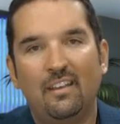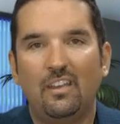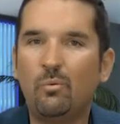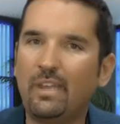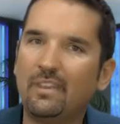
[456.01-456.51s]

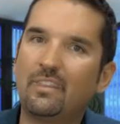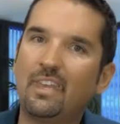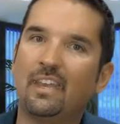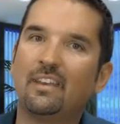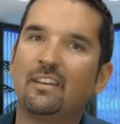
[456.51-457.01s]
You wouldn't
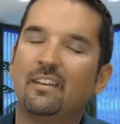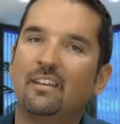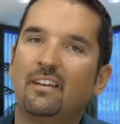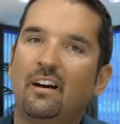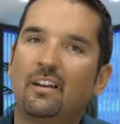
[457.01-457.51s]
think
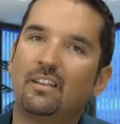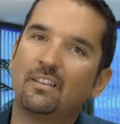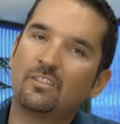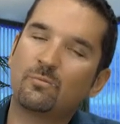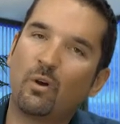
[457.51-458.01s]
on
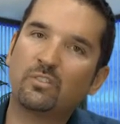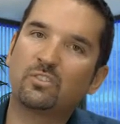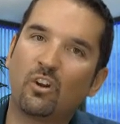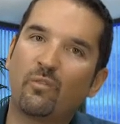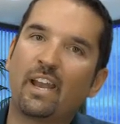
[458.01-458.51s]
a small
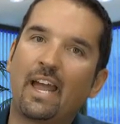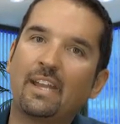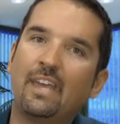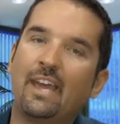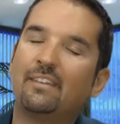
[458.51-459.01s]
survey
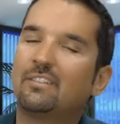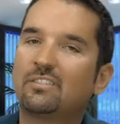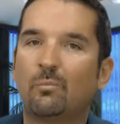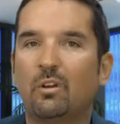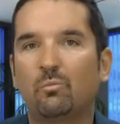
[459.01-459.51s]
like that
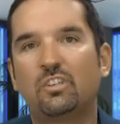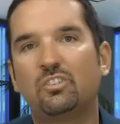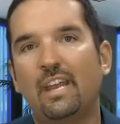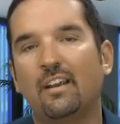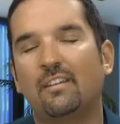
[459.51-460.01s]
someone would
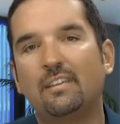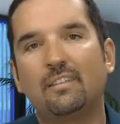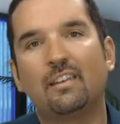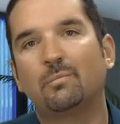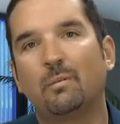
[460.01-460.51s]
share these
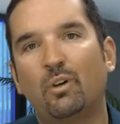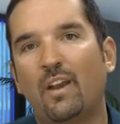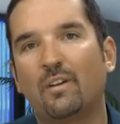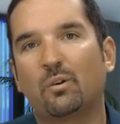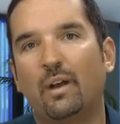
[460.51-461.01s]
intimate
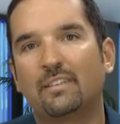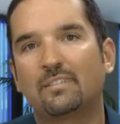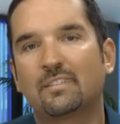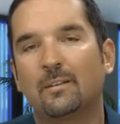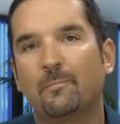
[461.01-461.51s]
prayer
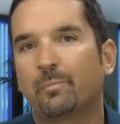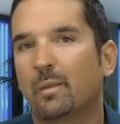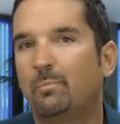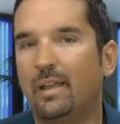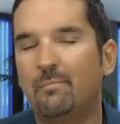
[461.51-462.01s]
requests,
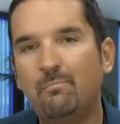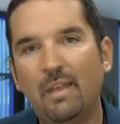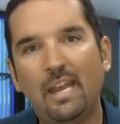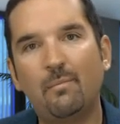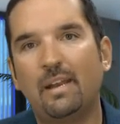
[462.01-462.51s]
but
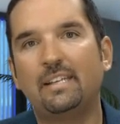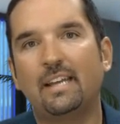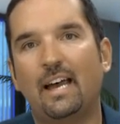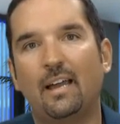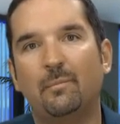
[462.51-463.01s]
many, many
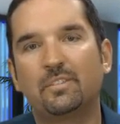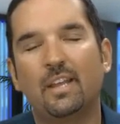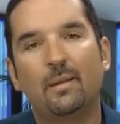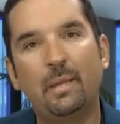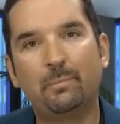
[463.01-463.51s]
times
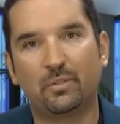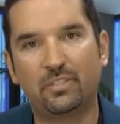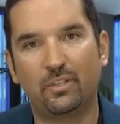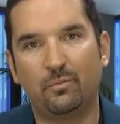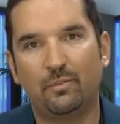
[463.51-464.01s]
people
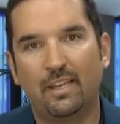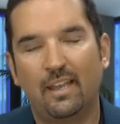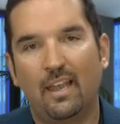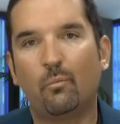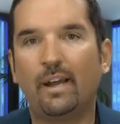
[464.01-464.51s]
do.
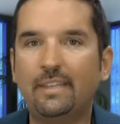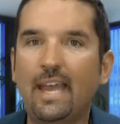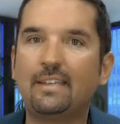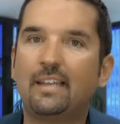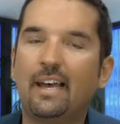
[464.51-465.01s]
And what
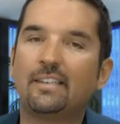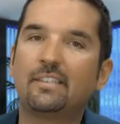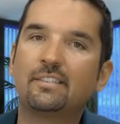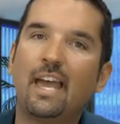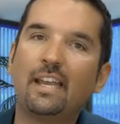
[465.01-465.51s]
that does
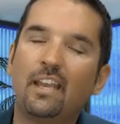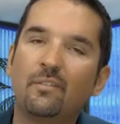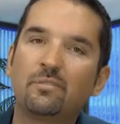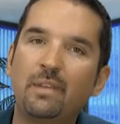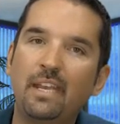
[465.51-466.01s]
is that
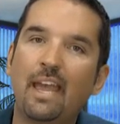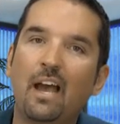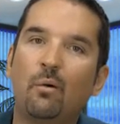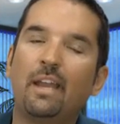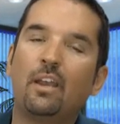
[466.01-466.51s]
gives me
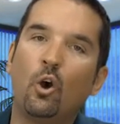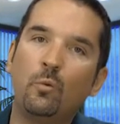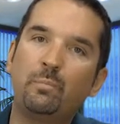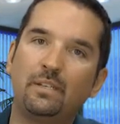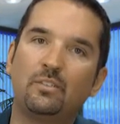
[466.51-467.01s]
now an
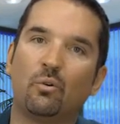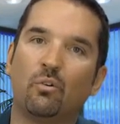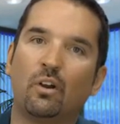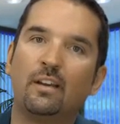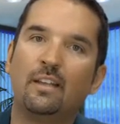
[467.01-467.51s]
open
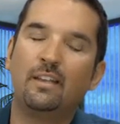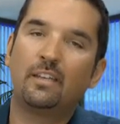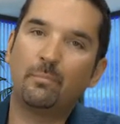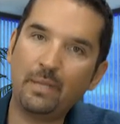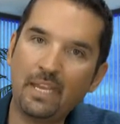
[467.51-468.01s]
door
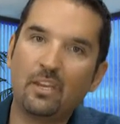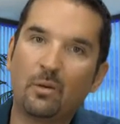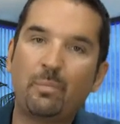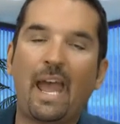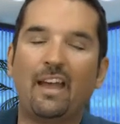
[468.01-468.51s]
to be
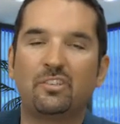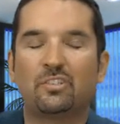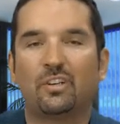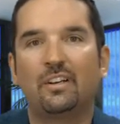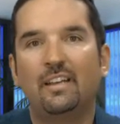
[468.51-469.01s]
their
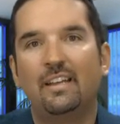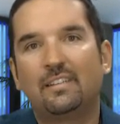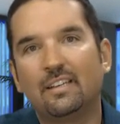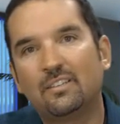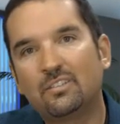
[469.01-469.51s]
pastor,
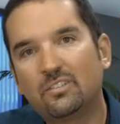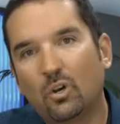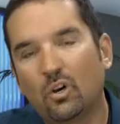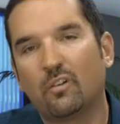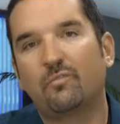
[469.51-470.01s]
to
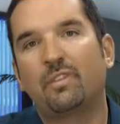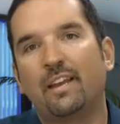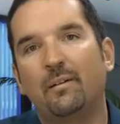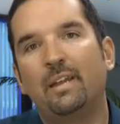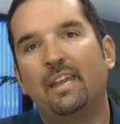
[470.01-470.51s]
serve
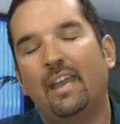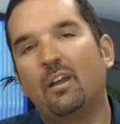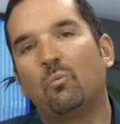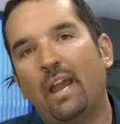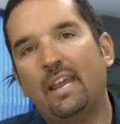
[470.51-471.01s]
them in
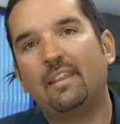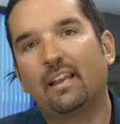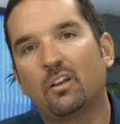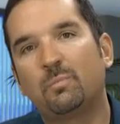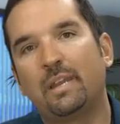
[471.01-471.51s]
a way that
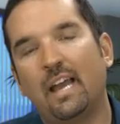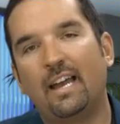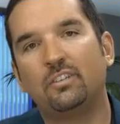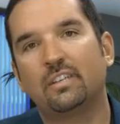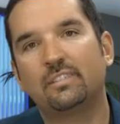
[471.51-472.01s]
goes
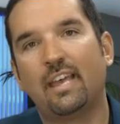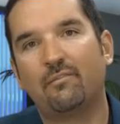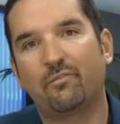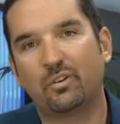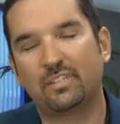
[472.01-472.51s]
beyond just
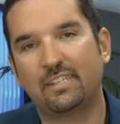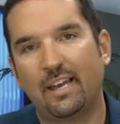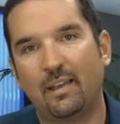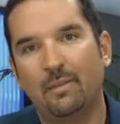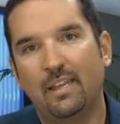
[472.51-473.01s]
that
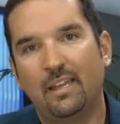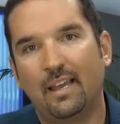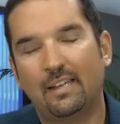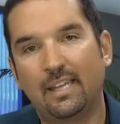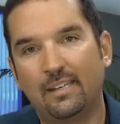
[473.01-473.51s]
first-time
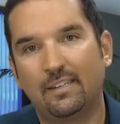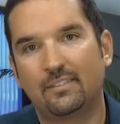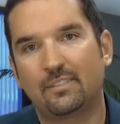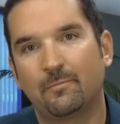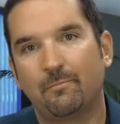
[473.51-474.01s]

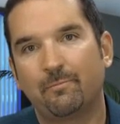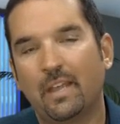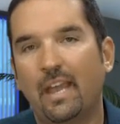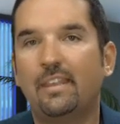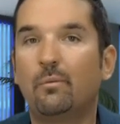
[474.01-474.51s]
attendance.
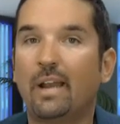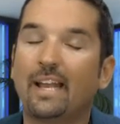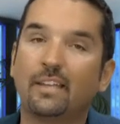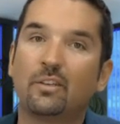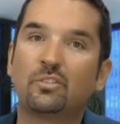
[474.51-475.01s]
And then when I
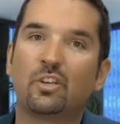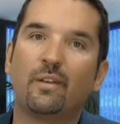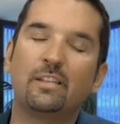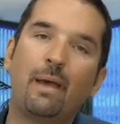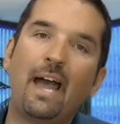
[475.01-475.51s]
get those
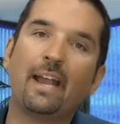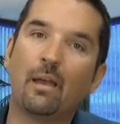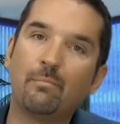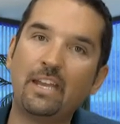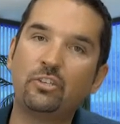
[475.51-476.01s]
surveys back,
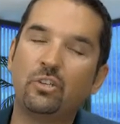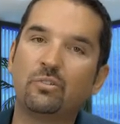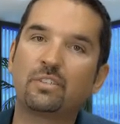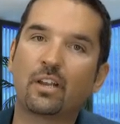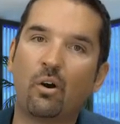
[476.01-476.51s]
I may
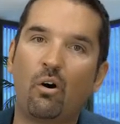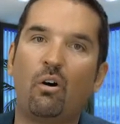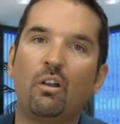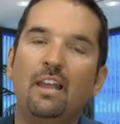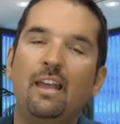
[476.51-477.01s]
choose to
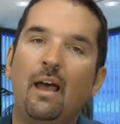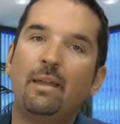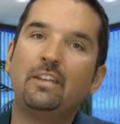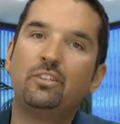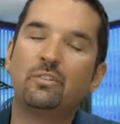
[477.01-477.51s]
call, I
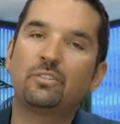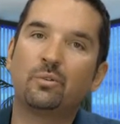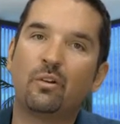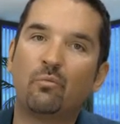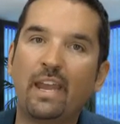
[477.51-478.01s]
may choose
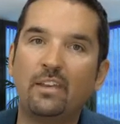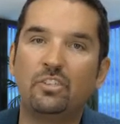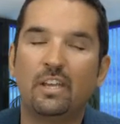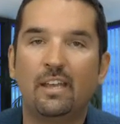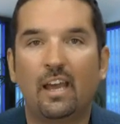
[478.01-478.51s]
to
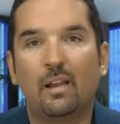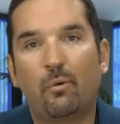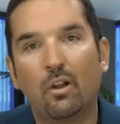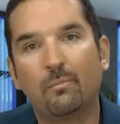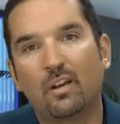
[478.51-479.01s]
arrange an
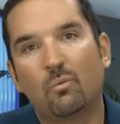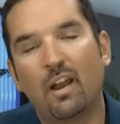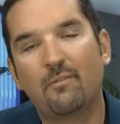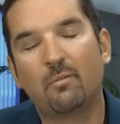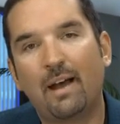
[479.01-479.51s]
appointment or
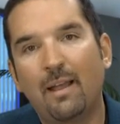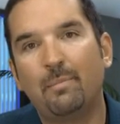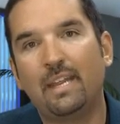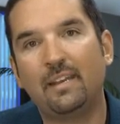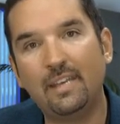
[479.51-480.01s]
whatever might
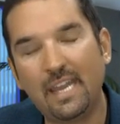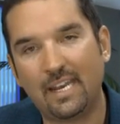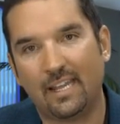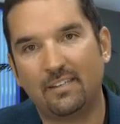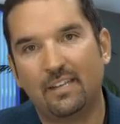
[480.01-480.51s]
be
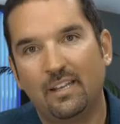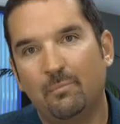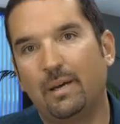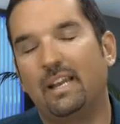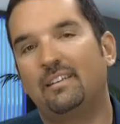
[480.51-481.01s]
needed.
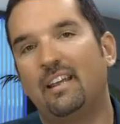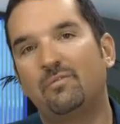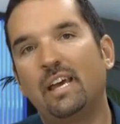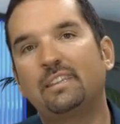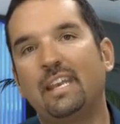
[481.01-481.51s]
But
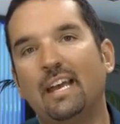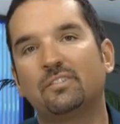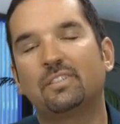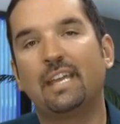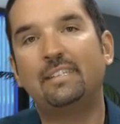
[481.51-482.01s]
if nothing
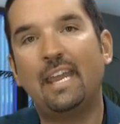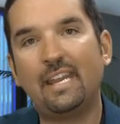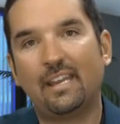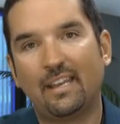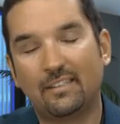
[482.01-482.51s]
else, they
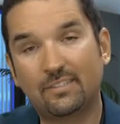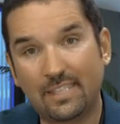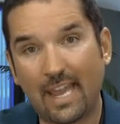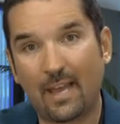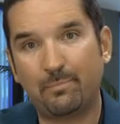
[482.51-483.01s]
take a
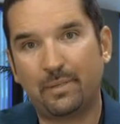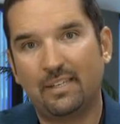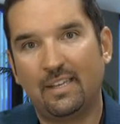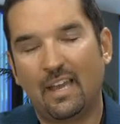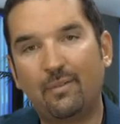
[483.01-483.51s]
step
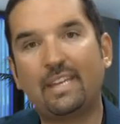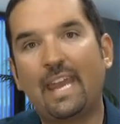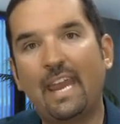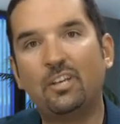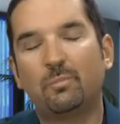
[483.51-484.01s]
of
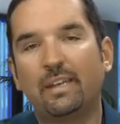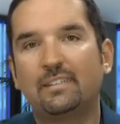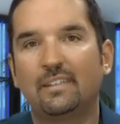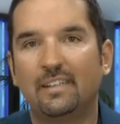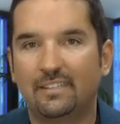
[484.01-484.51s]

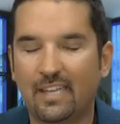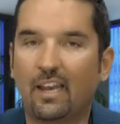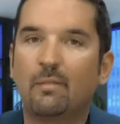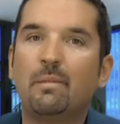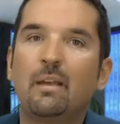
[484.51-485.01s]
engagement,
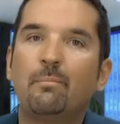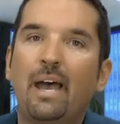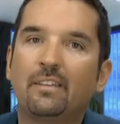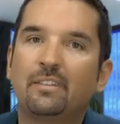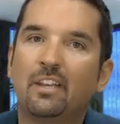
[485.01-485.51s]
telling me
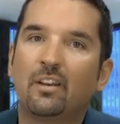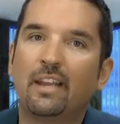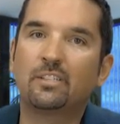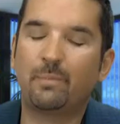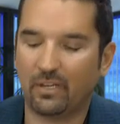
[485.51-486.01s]
about their
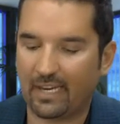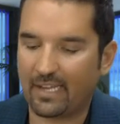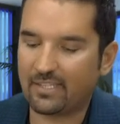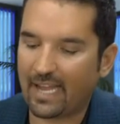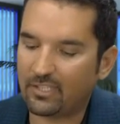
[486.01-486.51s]

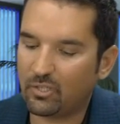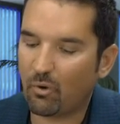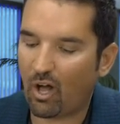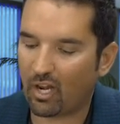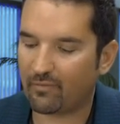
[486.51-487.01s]
experience, and I do
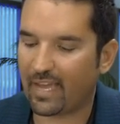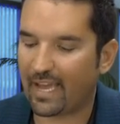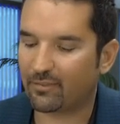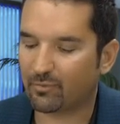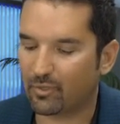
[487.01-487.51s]
all of
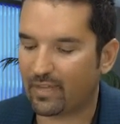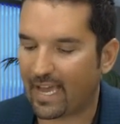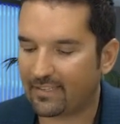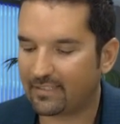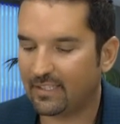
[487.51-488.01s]
that through
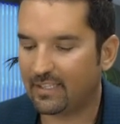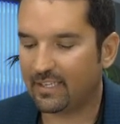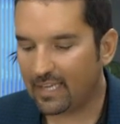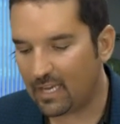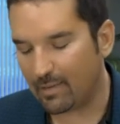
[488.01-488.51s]
that
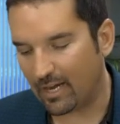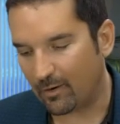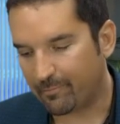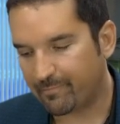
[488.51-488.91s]
email.